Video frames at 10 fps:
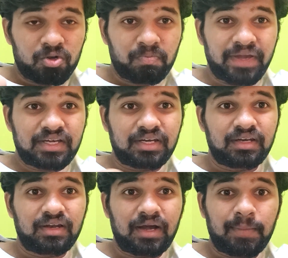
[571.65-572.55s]

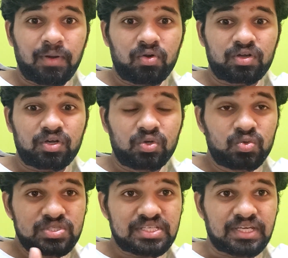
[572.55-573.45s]
Michael, about
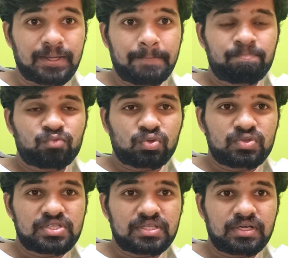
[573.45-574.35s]
Lucy,
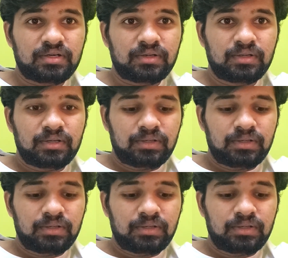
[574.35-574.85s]
the